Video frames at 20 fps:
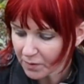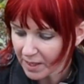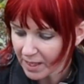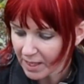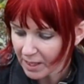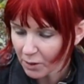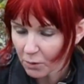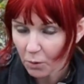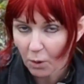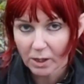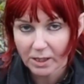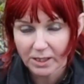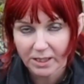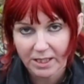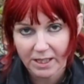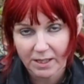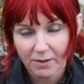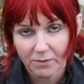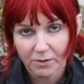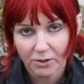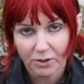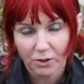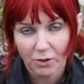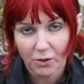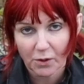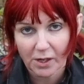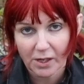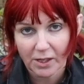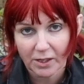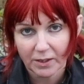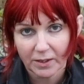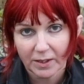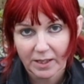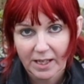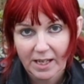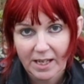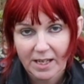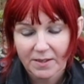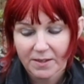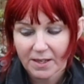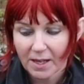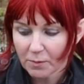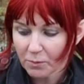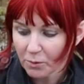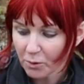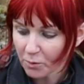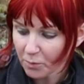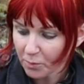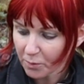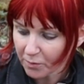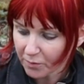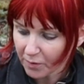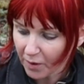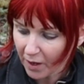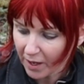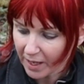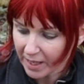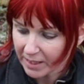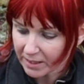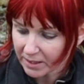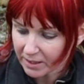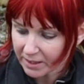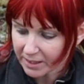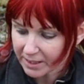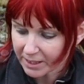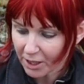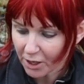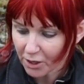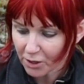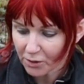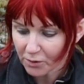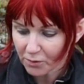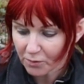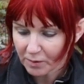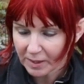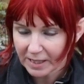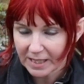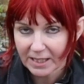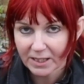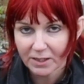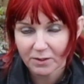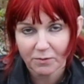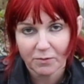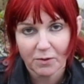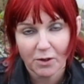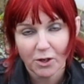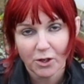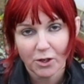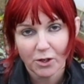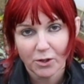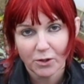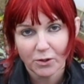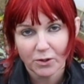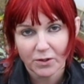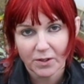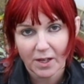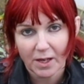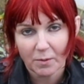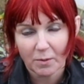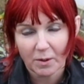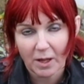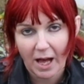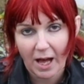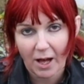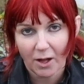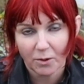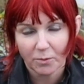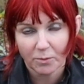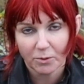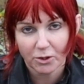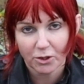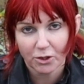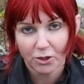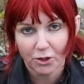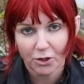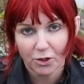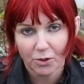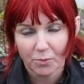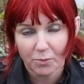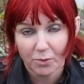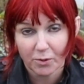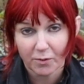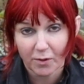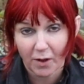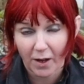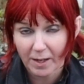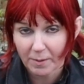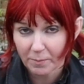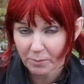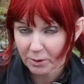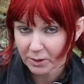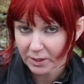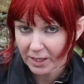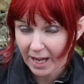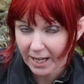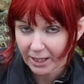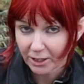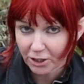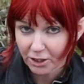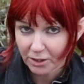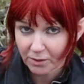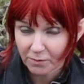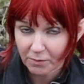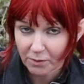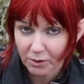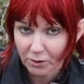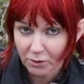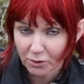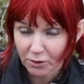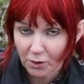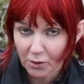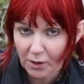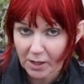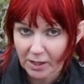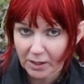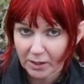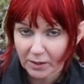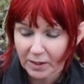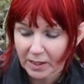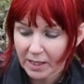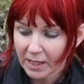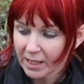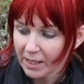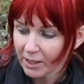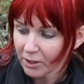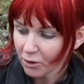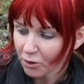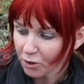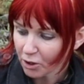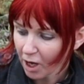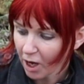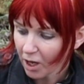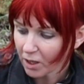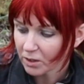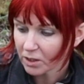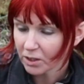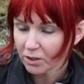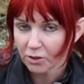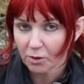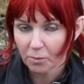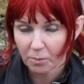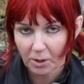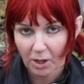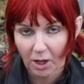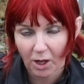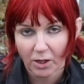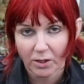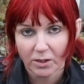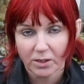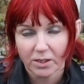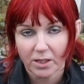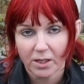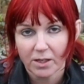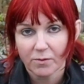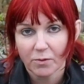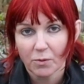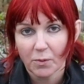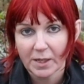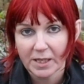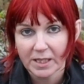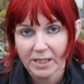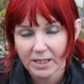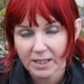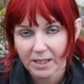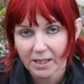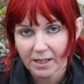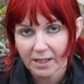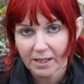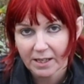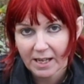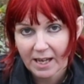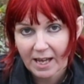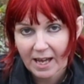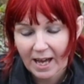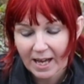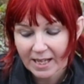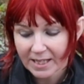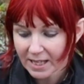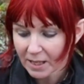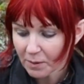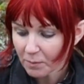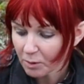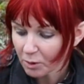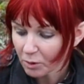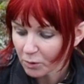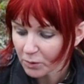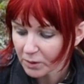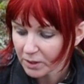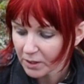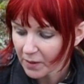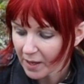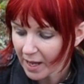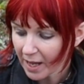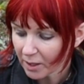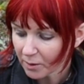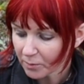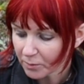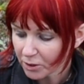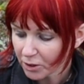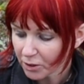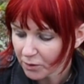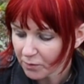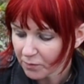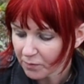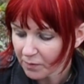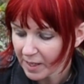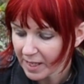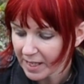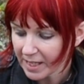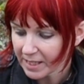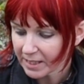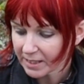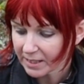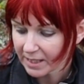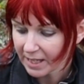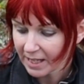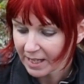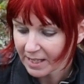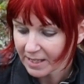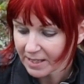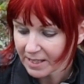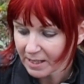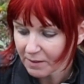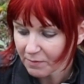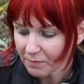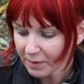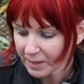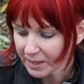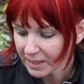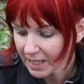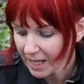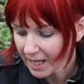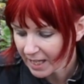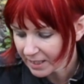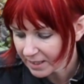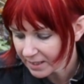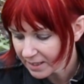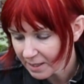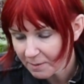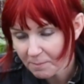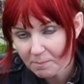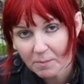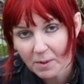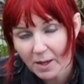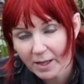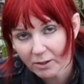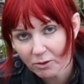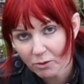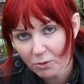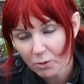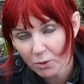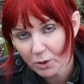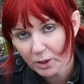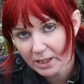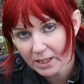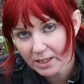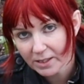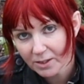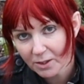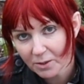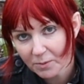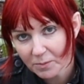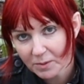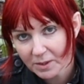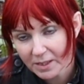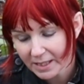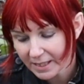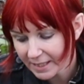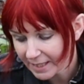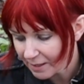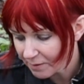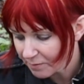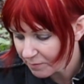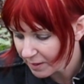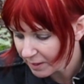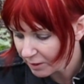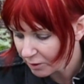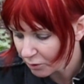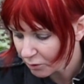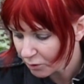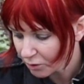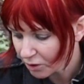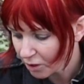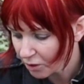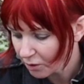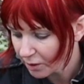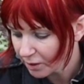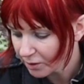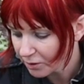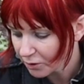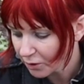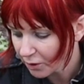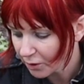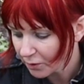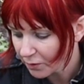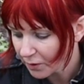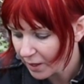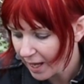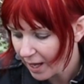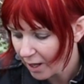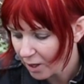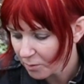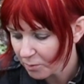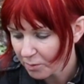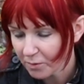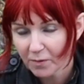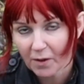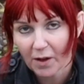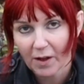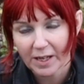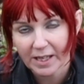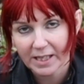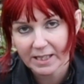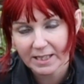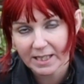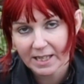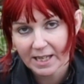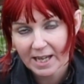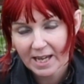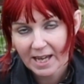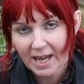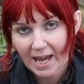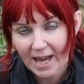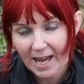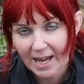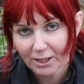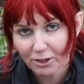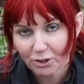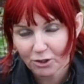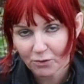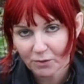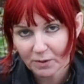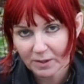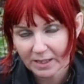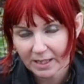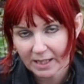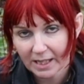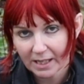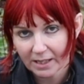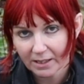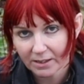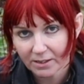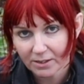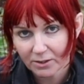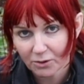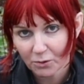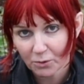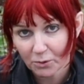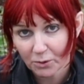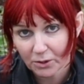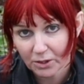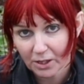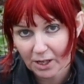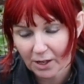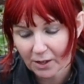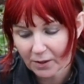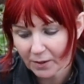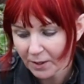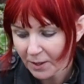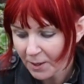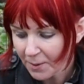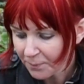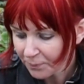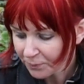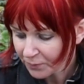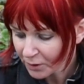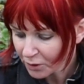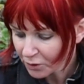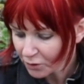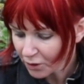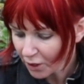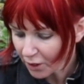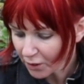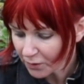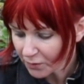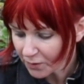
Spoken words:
the quality of the soil, they will provide slow release food, they will help to provide protection for your soil, your garden, your plants over winter, and they will also help to feed the fantastic microorganisms that live in your soil that help provide extra resilience also. So